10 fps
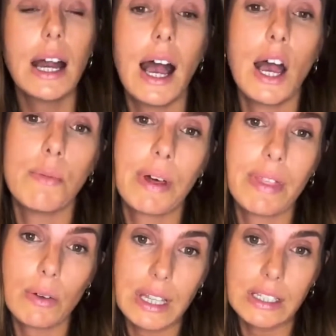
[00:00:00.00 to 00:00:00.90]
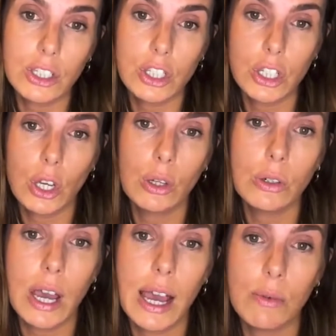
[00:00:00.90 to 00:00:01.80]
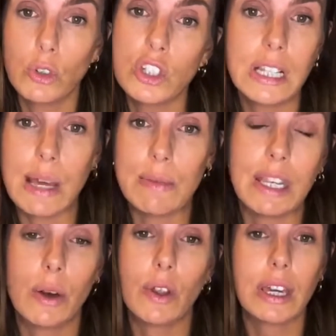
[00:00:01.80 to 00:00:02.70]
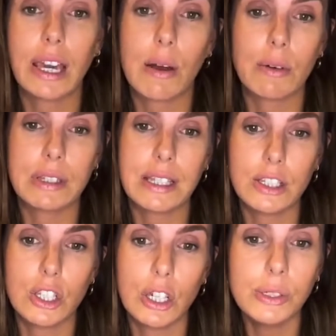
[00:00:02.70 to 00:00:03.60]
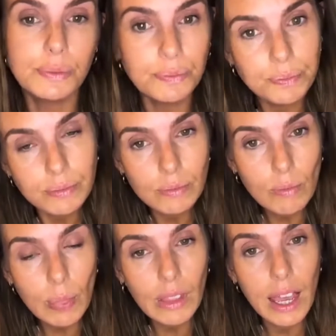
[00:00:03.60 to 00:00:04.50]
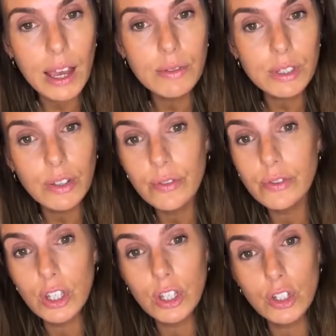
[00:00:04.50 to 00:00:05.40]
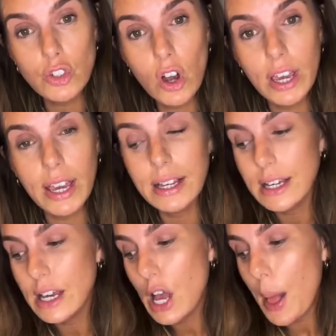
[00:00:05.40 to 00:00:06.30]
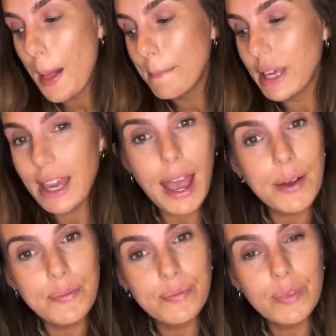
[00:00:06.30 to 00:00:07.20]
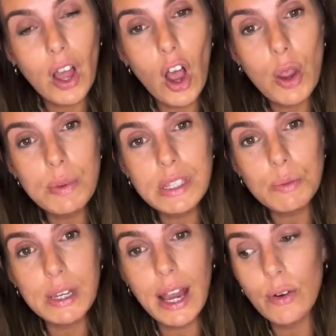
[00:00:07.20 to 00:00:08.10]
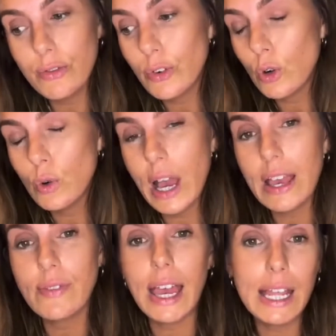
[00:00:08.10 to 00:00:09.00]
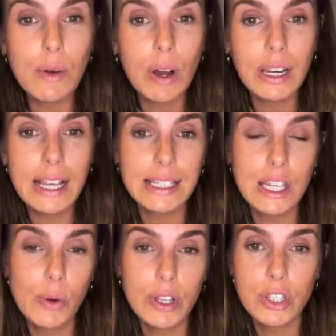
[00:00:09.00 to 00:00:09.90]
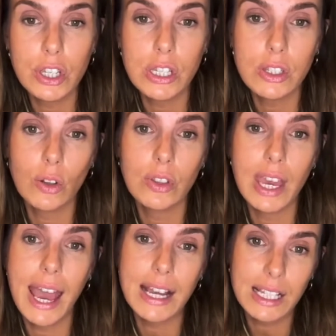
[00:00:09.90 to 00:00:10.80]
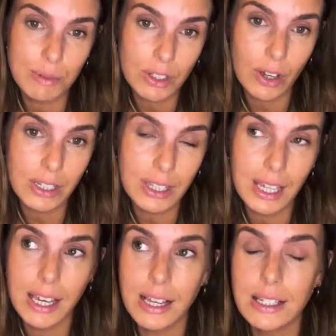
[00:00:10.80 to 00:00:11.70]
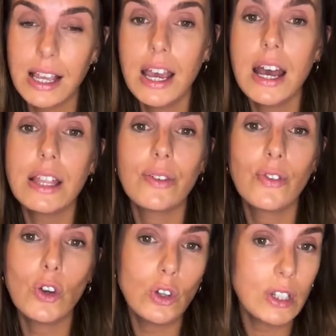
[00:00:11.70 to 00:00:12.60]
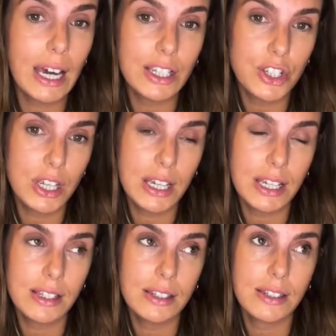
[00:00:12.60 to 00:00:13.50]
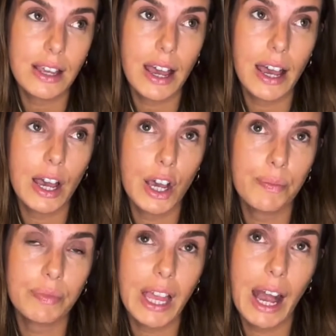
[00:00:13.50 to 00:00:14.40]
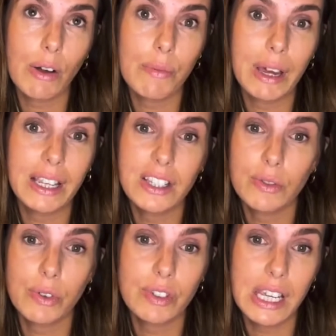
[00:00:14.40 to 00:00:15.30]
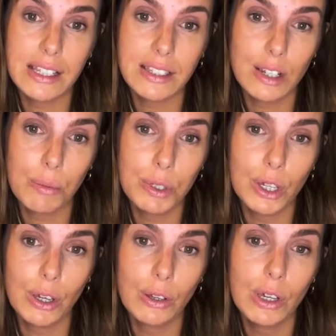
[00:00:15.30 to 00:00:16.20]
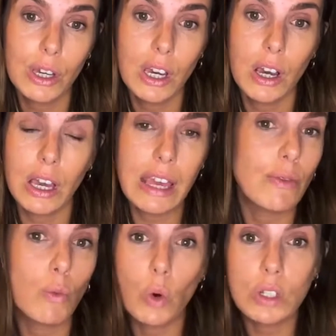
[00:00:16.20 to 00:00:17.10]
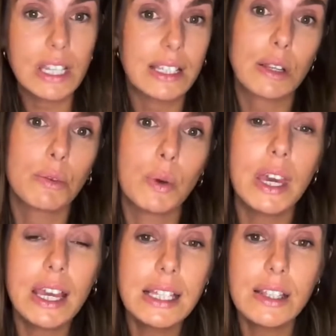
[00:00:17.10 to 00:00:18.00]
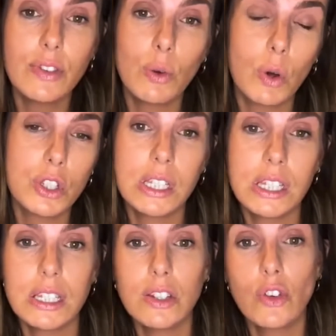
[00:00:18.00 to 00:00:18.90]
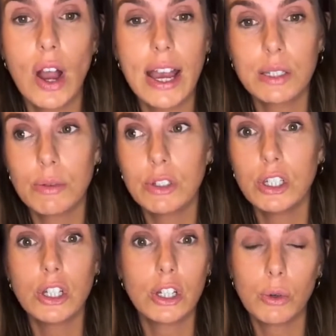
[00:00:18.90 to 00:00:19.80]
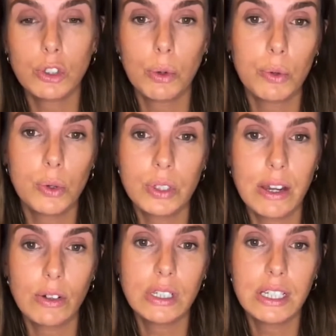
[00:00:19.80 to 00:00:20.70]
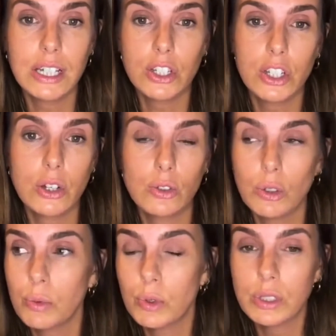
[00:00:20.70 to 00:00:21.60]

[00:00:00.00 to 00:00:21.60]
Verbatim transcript: um, and they'll send it to you um, or just let me know and I can get one sent to you. Um, so, so you can try it. But yeah, I hope this has been helpful. If anyone has any questions on the eczema side of things, the food allergies, um, how I managed with TSW, even what TSW is, if you're watching this and you've got eczema and you don't know what topical steroid addiction or topical